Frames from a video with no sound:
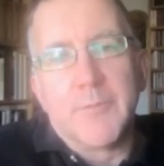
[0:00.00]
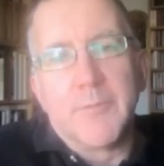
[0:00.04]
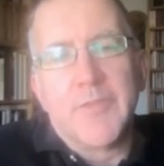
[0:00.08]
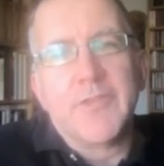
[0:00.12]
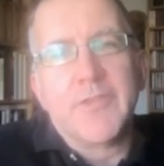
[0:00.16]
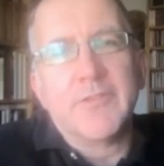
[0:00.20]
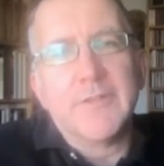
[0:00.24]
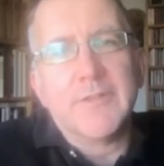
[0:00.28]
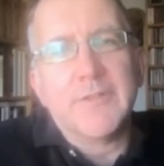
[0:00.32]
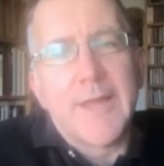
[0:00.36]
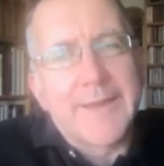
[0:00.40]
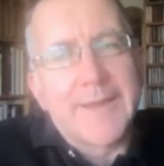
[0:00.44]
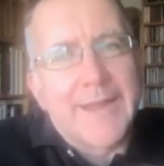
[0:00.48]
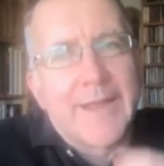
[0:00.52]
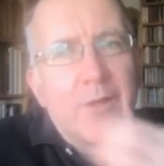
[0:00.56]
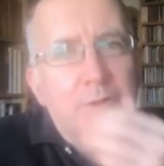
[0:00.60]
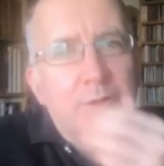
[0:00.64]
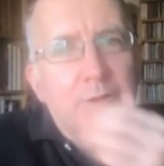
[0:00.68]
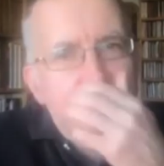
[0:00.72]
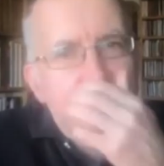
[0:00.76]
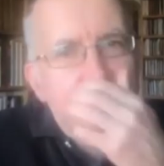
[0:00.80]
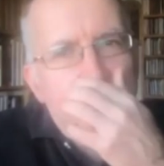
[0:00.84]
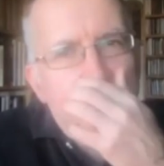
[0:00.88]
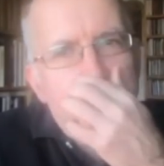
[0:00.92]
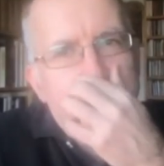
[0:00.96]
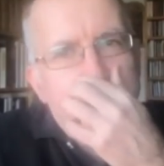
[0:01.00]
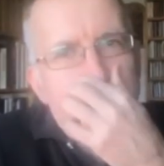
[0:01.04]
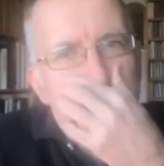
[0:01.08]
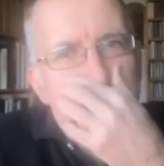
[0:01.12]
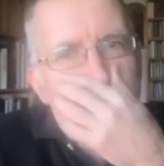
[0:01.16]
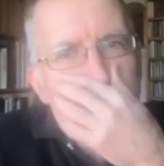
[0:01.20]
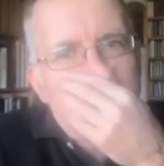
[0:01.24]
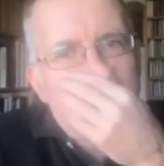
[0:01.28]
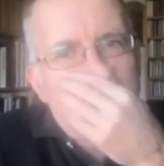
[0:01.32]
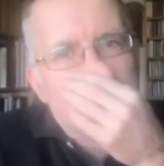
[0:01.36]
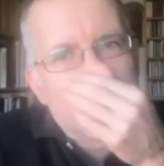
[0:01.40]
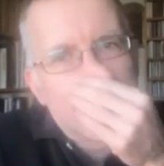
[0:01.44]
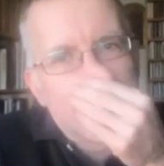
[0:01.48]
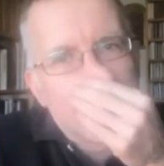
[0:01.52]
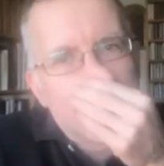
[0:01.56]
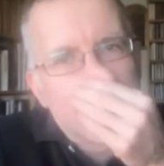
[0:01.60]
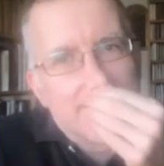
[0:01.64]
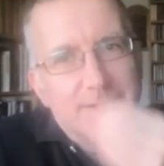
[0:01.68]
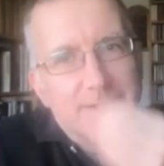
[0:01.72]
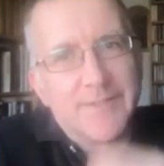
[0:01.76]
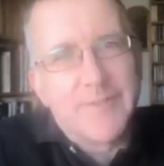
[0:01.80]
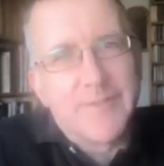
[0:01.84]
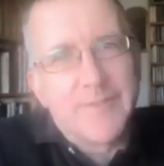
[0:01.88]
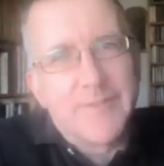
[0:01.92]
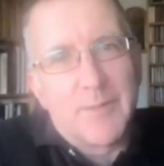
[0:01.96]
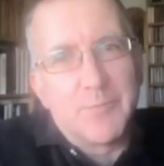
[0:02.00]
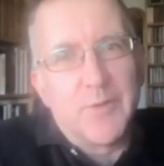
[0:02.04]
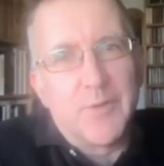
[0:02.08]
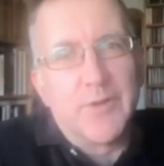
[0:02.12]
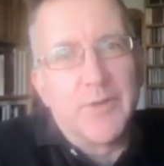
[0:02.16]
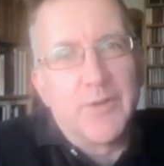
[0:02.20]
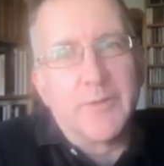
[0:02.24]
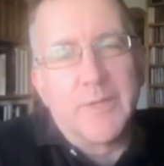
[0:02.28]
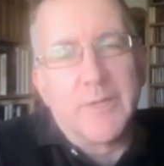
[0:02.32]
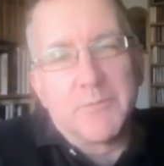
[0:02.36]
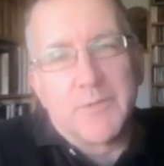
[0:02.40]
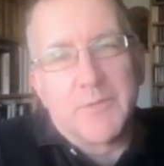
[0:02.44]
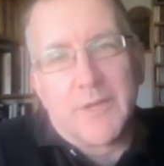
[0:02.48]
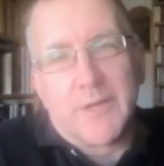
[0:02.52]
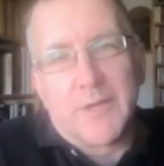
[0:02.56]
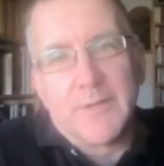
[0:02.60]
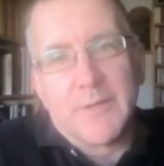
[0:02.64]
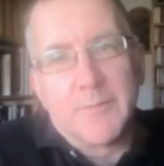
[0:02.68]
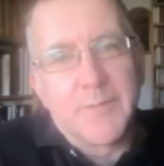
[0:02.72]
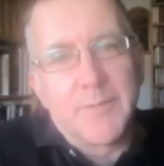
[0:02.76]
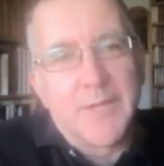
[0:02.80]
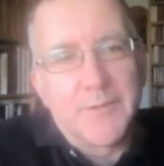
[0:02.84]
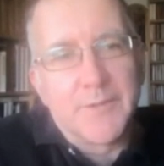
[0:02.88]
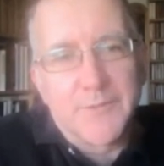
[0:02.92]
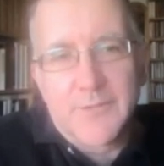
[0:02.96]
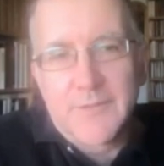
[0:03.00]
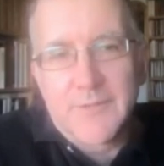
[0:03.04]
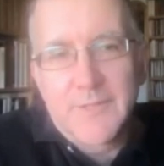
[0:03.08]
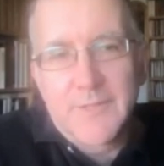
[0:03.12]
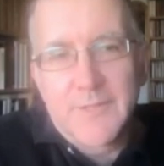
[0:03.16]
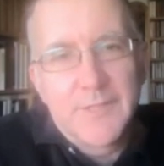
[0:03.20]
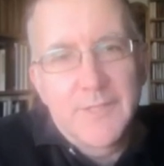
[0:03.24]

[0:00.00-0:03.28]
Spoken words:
But there's a lot else going on in that book when I'm talking about